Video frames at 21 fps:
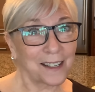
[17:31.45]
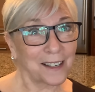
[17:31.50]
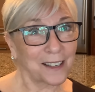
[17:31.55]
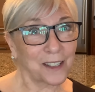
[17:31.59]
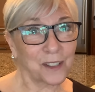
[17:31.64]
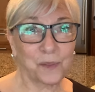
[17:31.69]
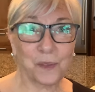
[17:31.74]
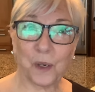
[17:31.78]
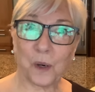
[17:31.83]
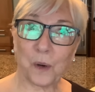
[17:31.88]

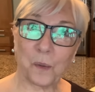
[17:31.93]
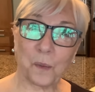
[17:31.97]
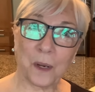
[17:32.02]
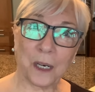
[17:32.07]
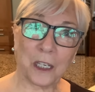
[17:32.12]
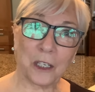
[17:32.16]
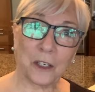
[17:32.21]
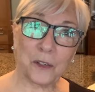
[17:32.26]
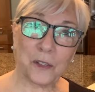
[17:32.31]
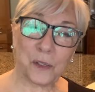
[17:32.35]
Because we don't
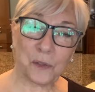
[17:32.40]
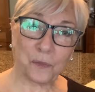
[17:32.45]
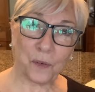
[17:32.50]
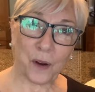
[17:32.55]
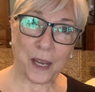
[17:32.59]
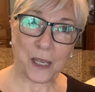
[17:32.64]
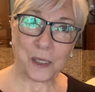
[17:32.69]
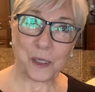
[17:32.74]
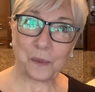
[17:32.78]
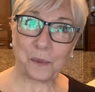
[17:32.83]
want to lose
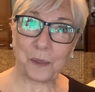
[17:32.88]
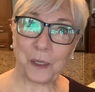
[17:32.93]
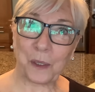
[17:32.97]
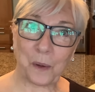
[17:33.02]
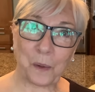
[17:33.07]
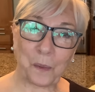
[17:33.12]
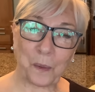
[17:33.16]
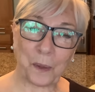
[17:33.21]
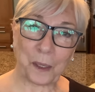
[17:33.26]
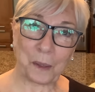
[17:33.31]
friends and we
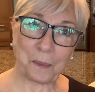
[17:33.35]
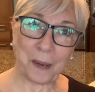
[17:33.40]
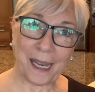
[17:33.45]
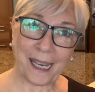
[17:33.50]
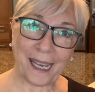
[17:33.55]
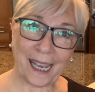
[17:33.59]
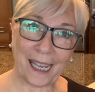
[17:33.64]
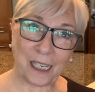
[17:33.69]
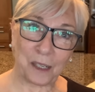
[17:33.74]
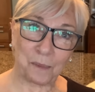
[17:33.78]
don't want to
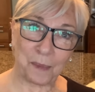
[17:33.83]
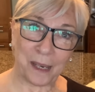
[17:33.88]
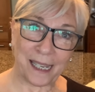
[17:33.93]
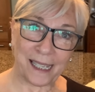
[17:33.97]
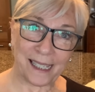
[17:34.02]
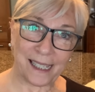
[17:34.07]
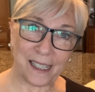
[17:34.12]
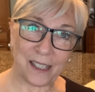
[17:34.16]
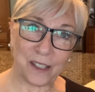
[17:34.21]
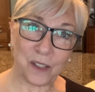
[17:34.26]
make
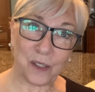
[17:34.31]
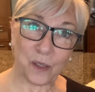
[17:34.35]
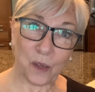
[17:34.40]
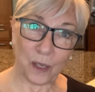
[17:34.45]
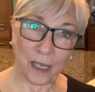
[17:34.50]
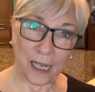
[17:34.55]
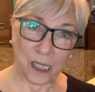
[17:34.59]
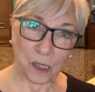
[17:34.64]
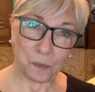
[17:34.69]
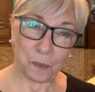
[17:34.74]
enemies.
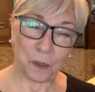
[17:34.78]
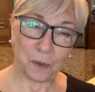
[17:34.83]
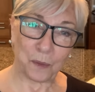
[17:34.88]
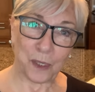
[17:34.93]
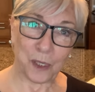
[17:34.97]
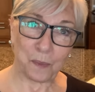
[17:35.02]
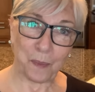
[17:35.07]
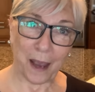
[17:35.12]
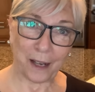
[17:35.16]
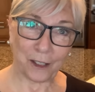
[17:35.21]
So let's be
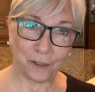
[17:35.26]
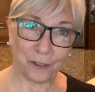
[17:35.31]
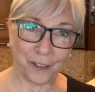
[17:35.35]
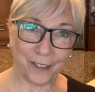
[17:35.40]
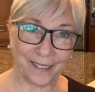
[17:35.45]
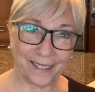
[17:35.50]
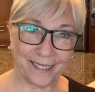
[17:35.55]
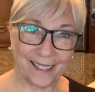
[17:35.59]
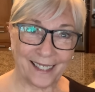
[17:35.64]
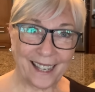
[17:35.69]

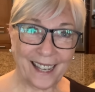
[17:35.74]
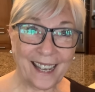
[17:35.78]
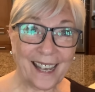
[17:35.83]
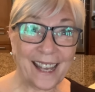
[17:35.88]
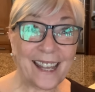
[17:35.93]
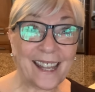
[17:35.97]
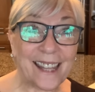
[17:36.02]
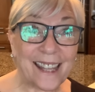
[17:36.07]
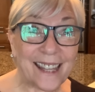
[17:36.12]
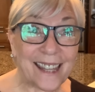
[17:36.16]
respectful.
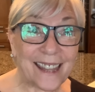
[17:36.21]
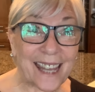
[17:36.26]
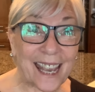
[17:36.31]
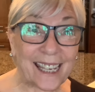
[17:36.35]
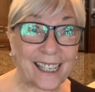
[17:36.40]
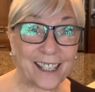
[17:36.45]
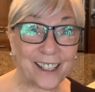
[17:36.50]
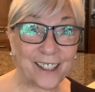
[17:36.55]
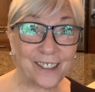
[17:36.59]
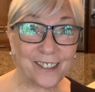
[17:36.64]

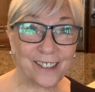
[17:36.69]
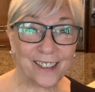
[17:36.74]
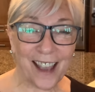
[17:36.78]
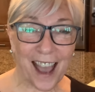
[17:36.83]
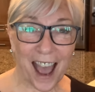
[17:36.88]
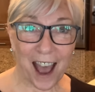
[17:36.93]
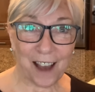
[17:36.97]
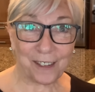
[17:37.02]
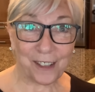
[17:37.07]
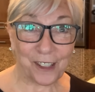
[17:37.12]
Thank you.
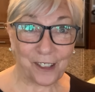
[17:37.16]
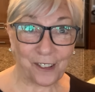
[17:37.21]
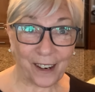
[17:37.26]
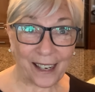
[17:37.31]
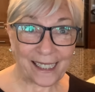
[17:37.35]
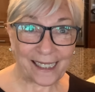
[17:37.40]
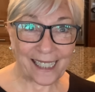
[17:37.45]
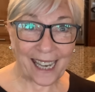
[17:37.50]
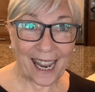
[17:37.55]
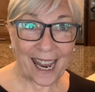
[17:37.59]
Have a
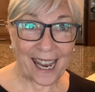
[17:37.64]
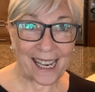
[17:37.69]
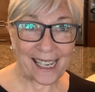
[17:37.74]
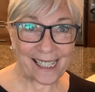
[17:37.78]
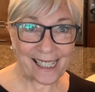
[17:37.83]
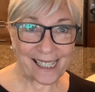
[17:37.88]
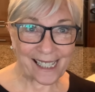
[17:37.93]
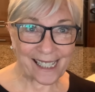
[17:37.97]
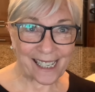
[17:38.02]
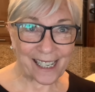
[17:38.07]
great day
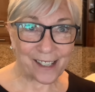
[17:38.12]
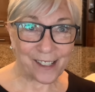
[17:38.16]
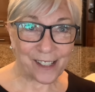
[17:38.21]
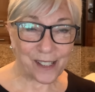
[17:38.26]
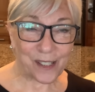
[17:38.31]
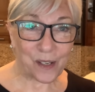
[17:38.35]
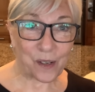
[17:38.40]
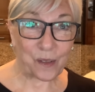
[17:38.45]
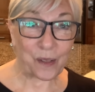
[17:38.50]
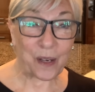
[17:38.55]
and see you
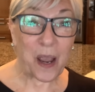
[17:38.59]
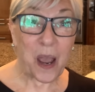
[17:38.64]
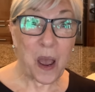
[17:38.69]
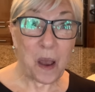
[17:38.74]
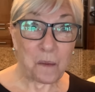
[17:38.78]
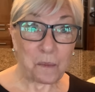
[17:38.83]
soon.